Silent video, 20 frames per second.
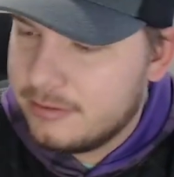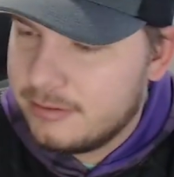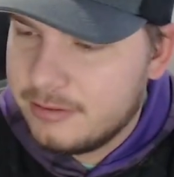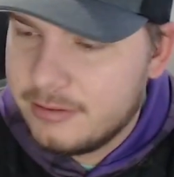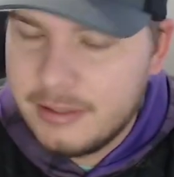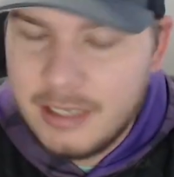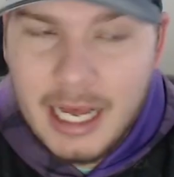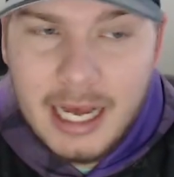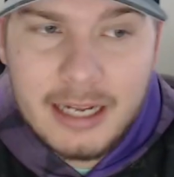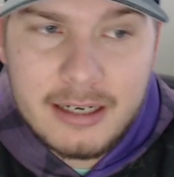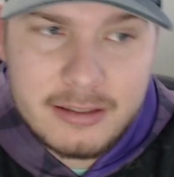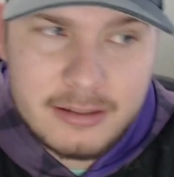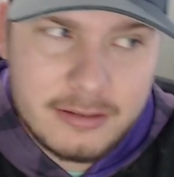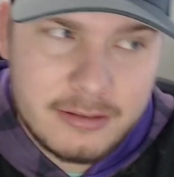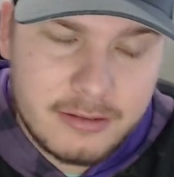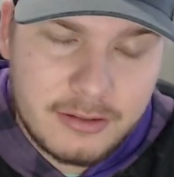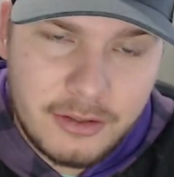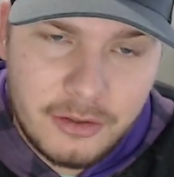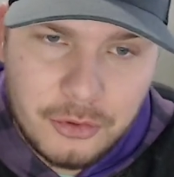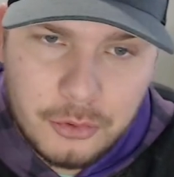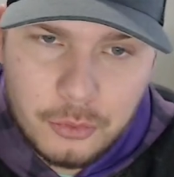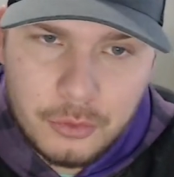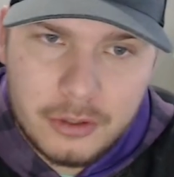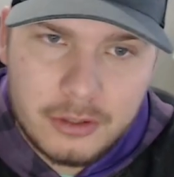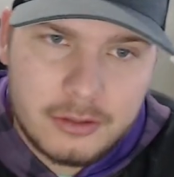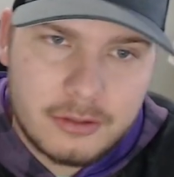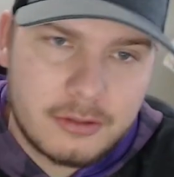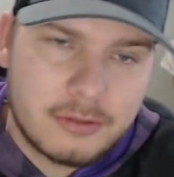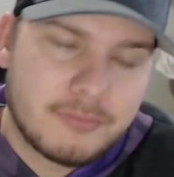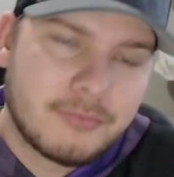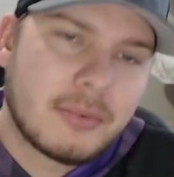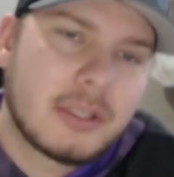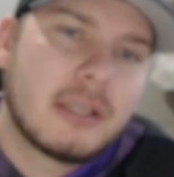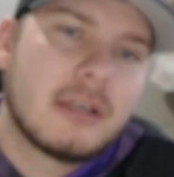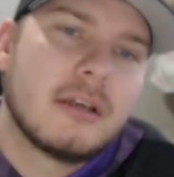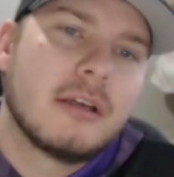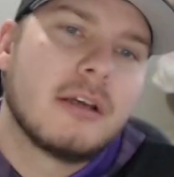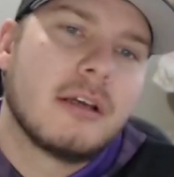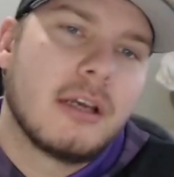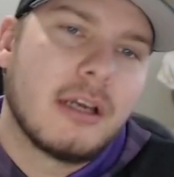not the new ones.
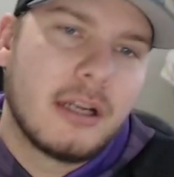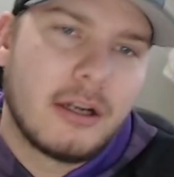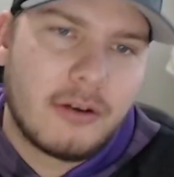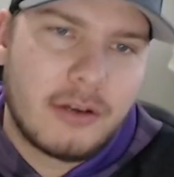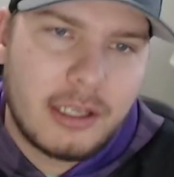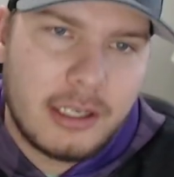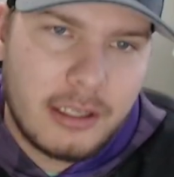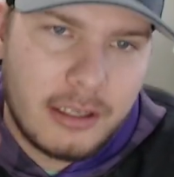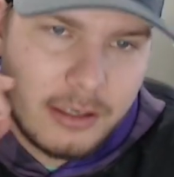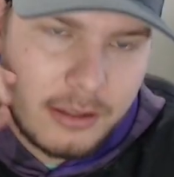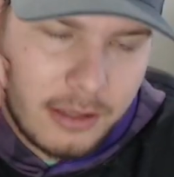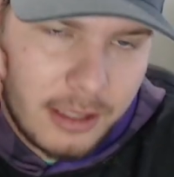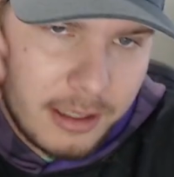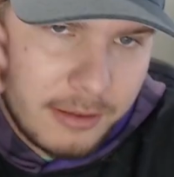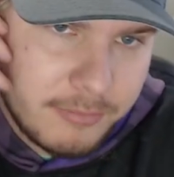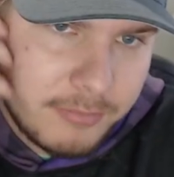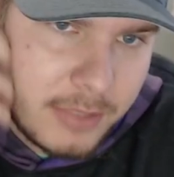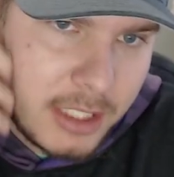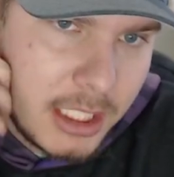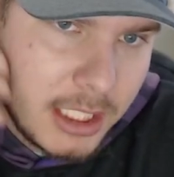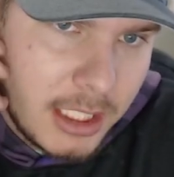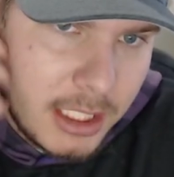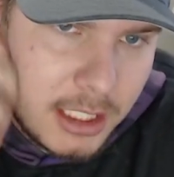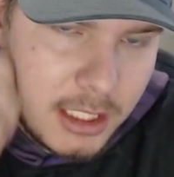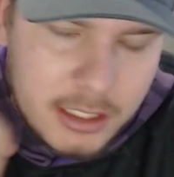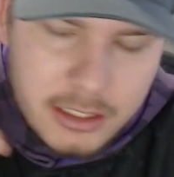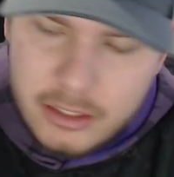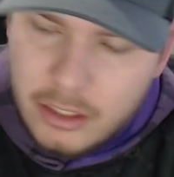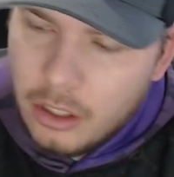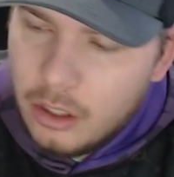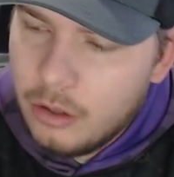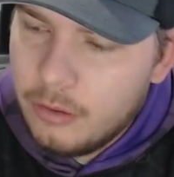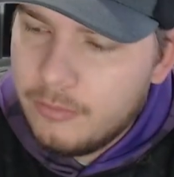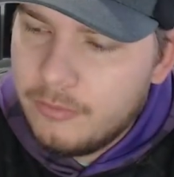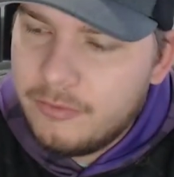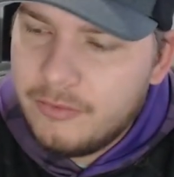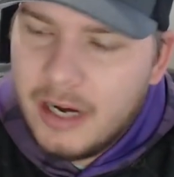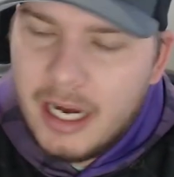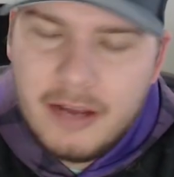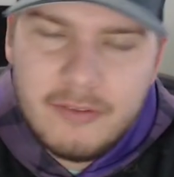And I'll get into that. So,
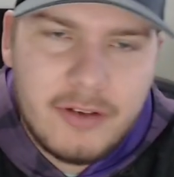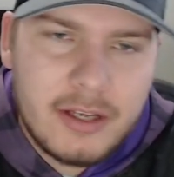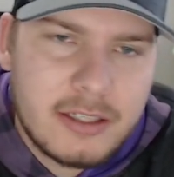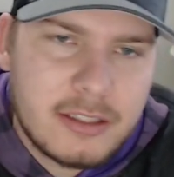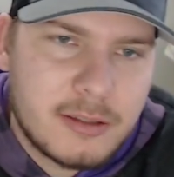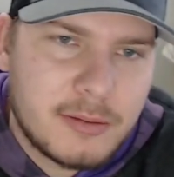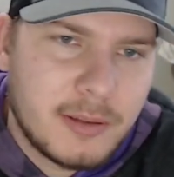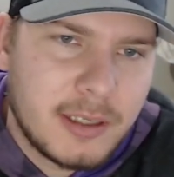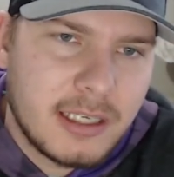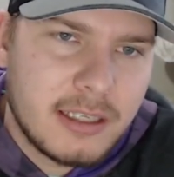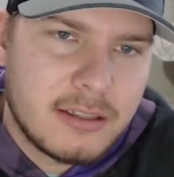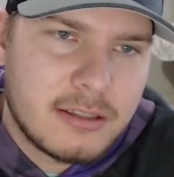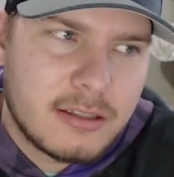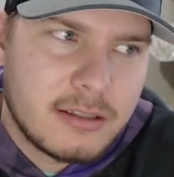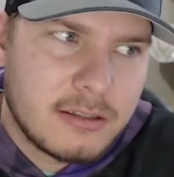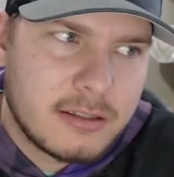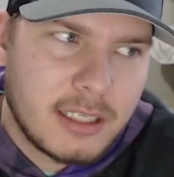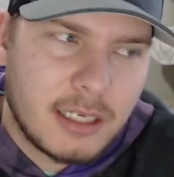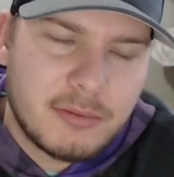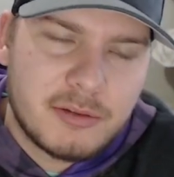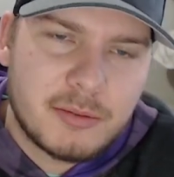five eight speeds, same as